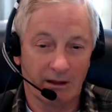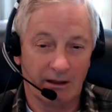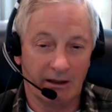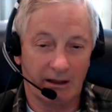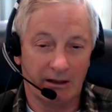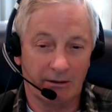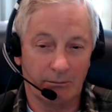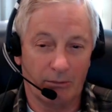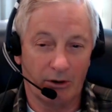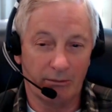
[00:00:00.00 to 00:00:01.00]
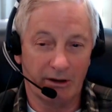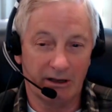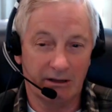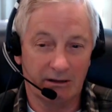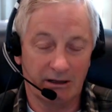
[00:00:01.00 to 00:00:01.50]
and bought
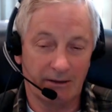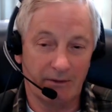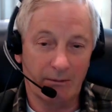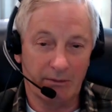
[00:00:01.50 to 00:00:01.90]
money, gave them